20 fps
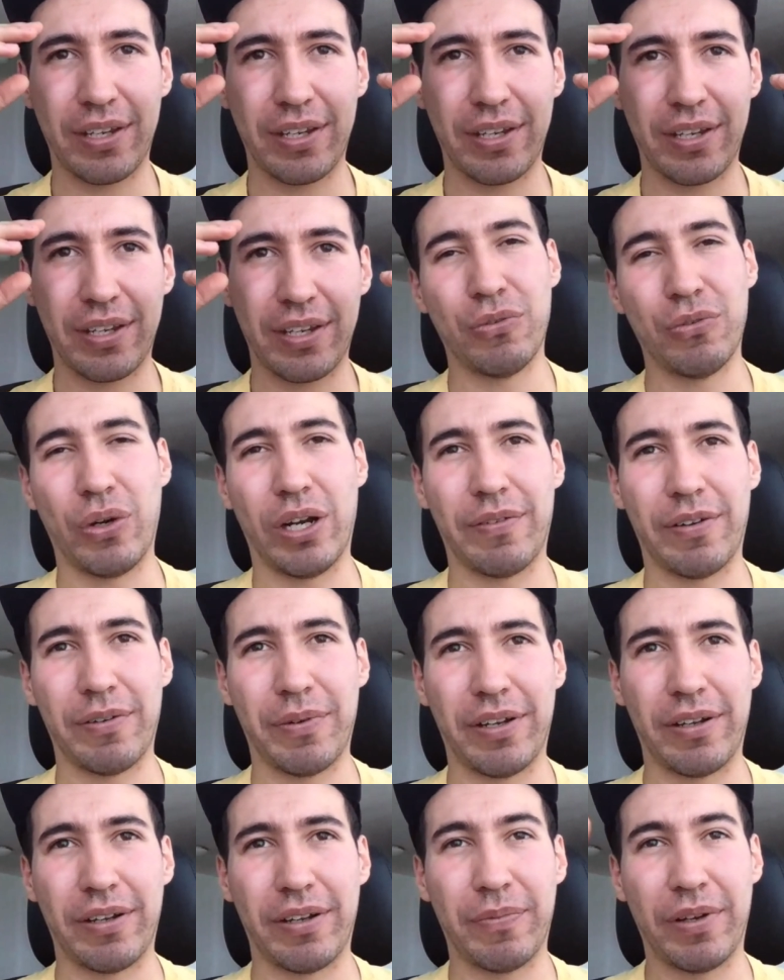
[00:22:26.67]
well, not
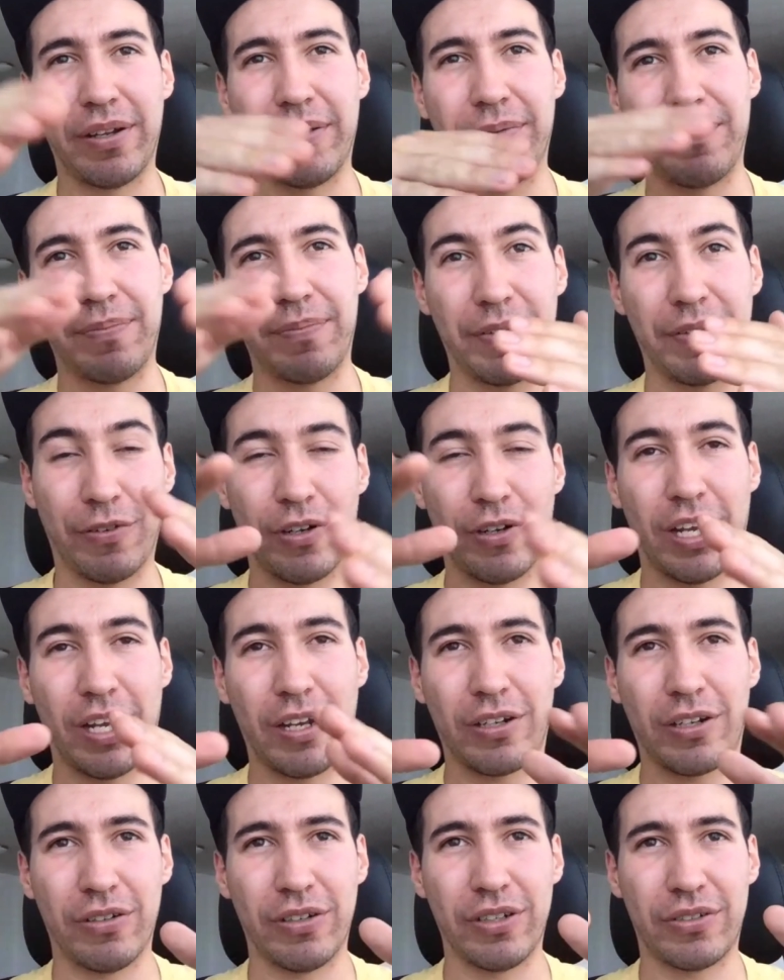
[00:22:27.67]
whoever, but before
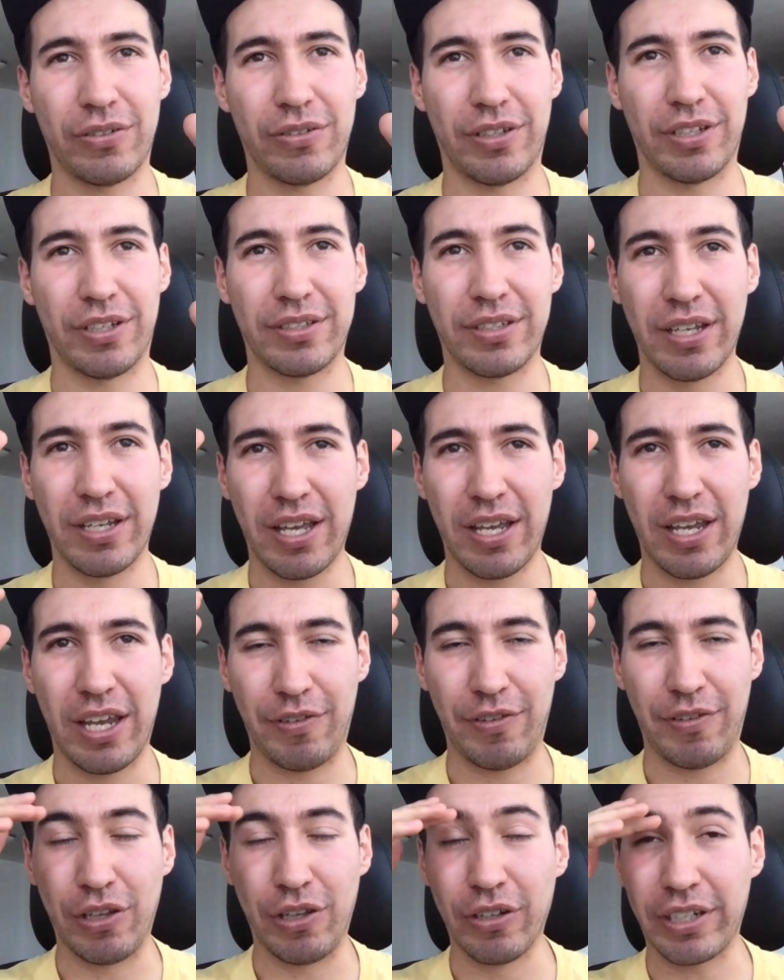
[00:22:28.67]
I go into this,
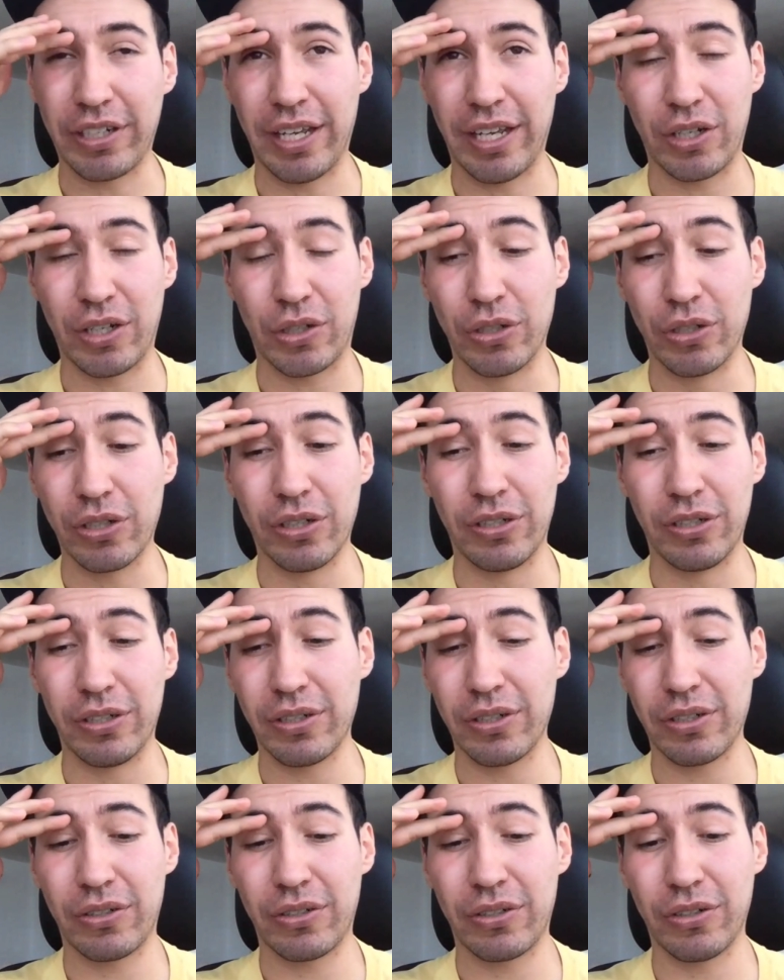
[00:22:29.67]
if you look at
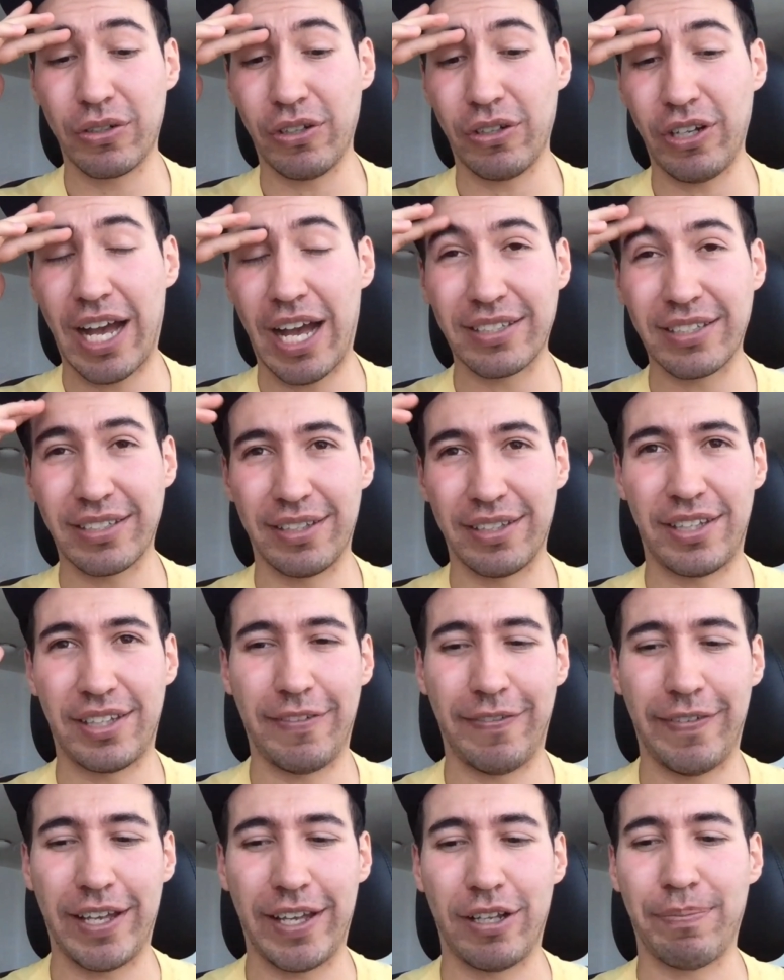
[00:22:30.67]
Google
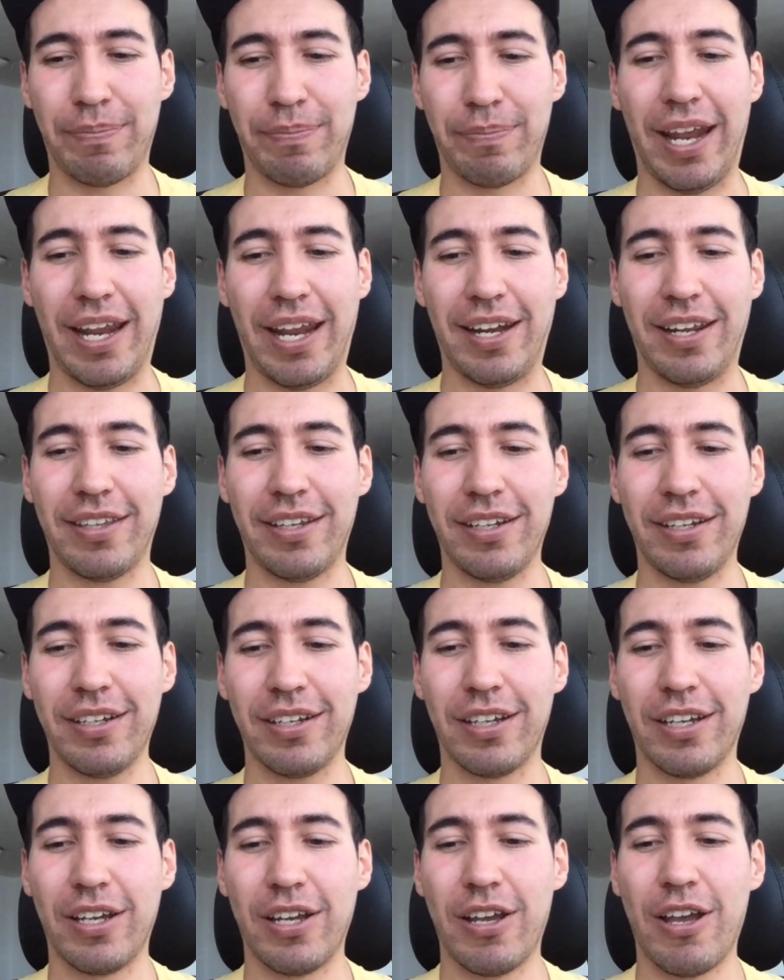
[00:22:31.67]
hasn't developed
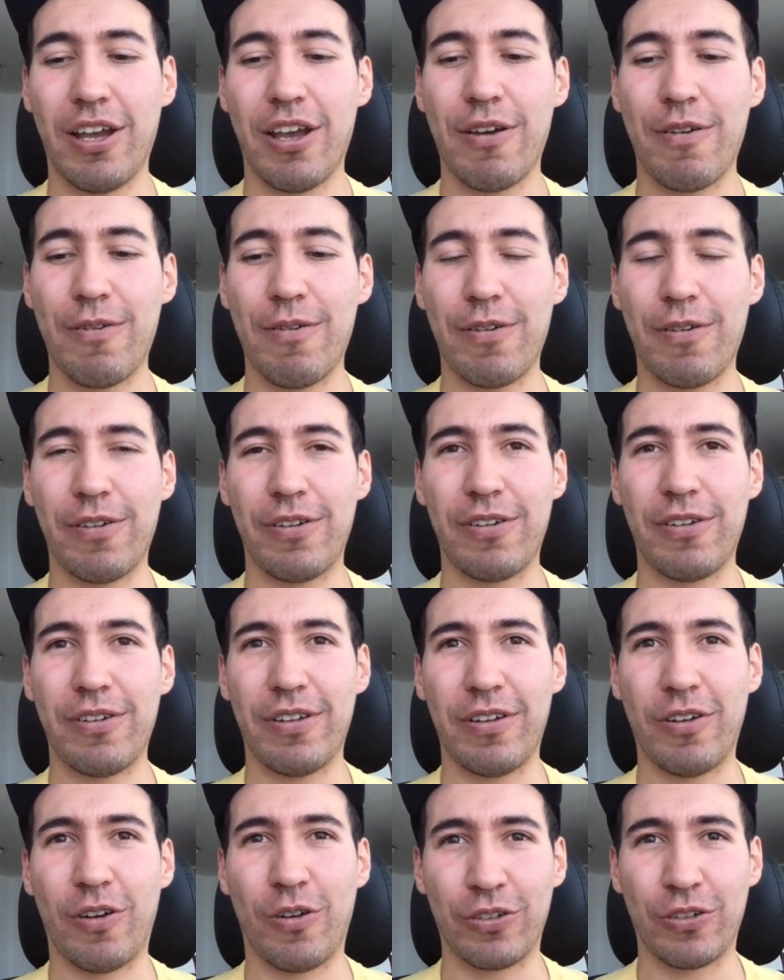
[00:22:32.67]
anything
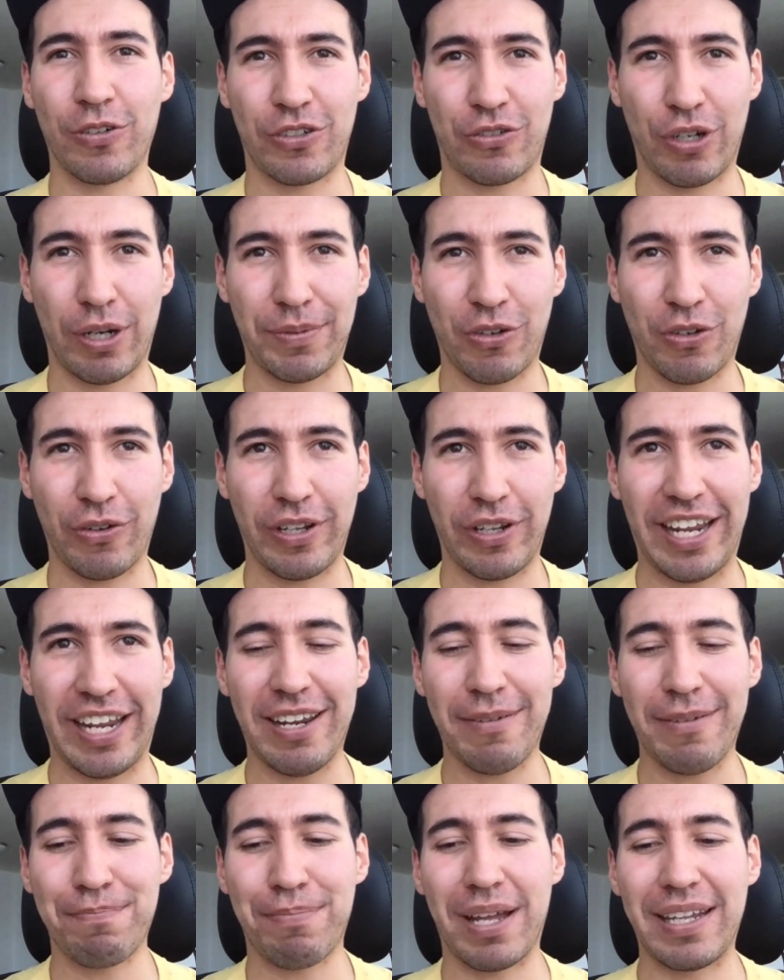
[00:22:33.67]
on crypto
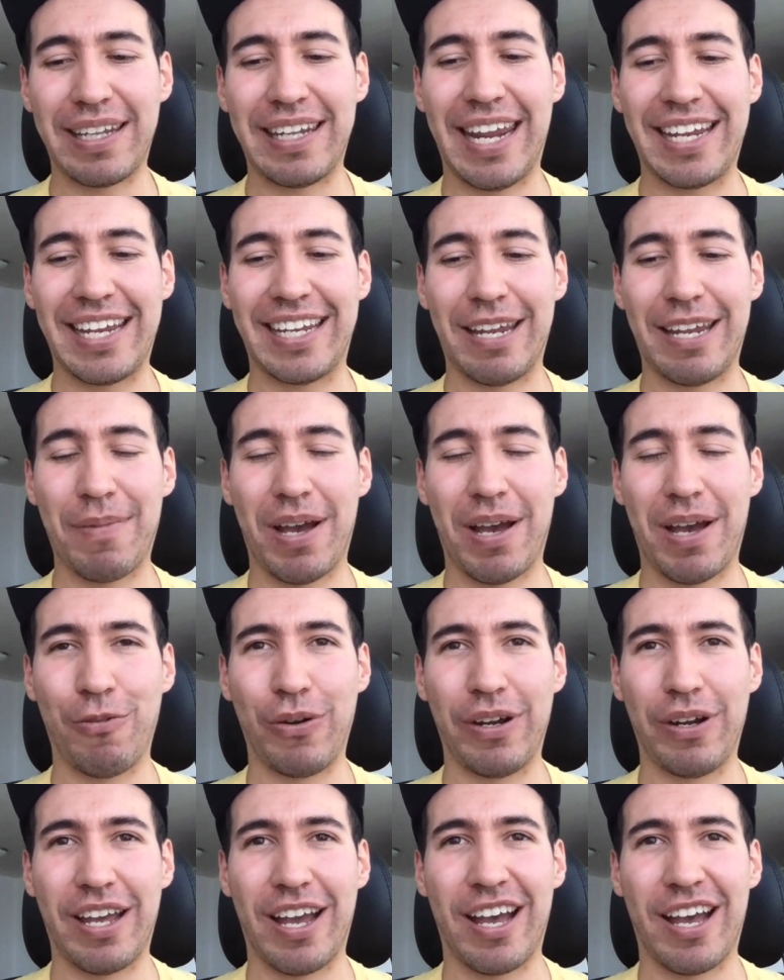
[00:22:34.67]
related, but they came
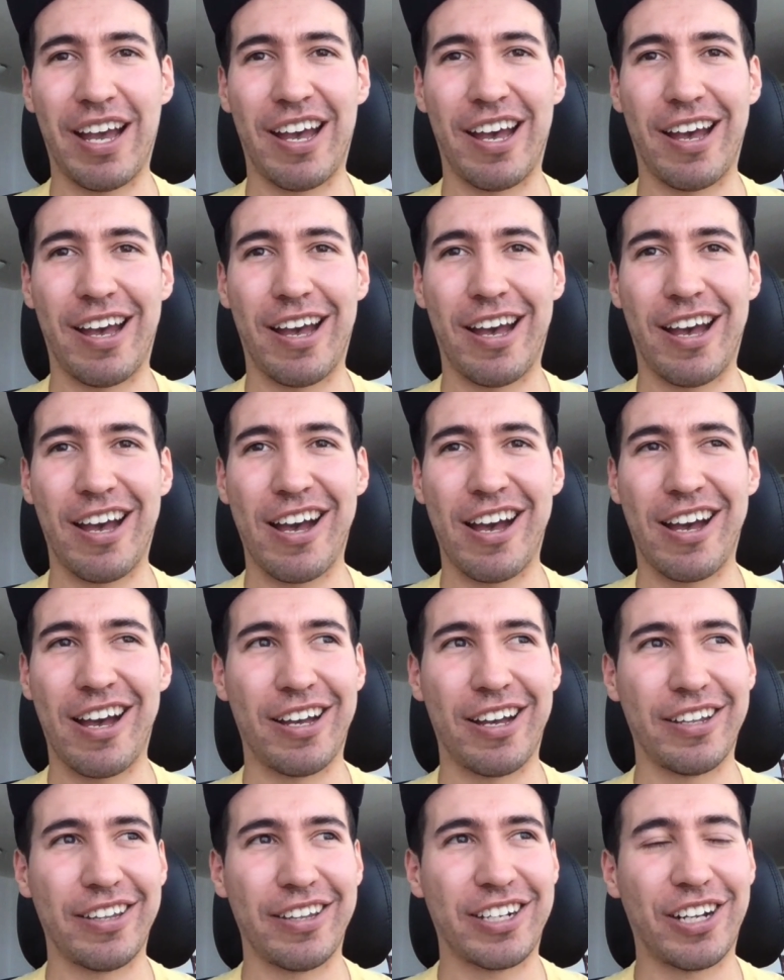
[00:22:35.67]
out with
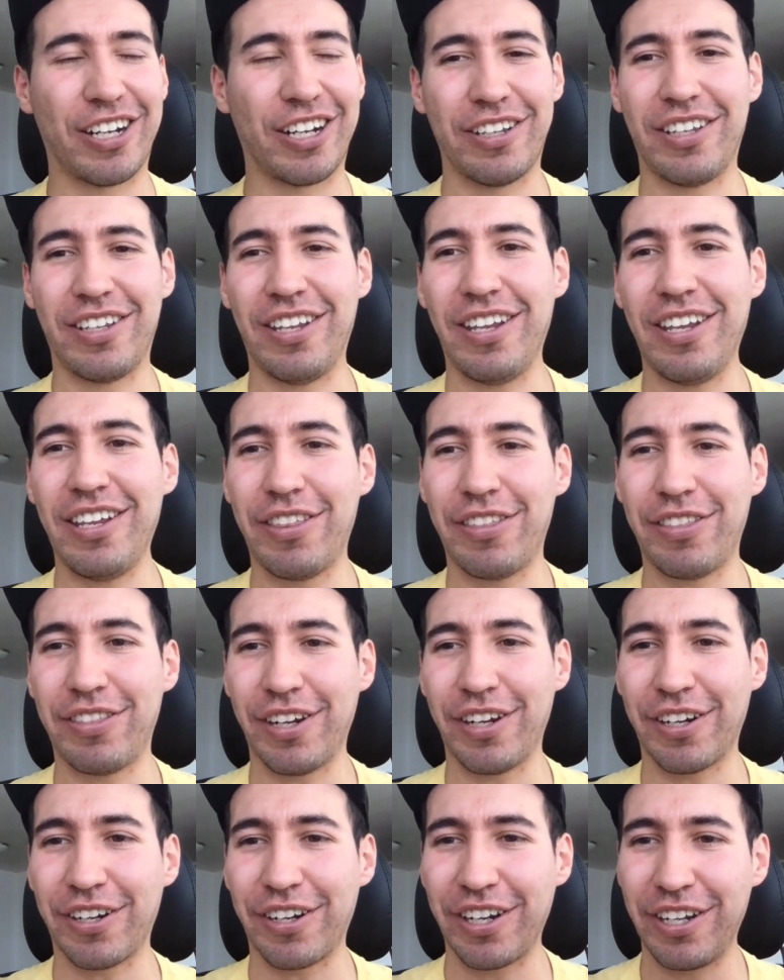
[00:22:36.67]
they call it the
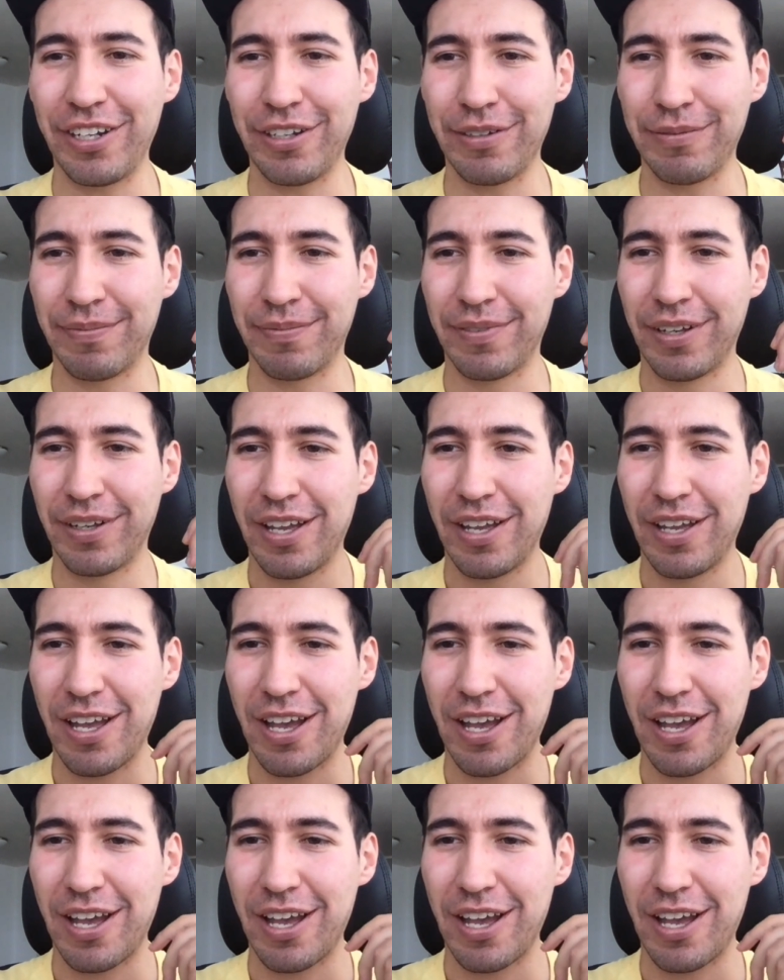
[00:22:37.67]
Ethereum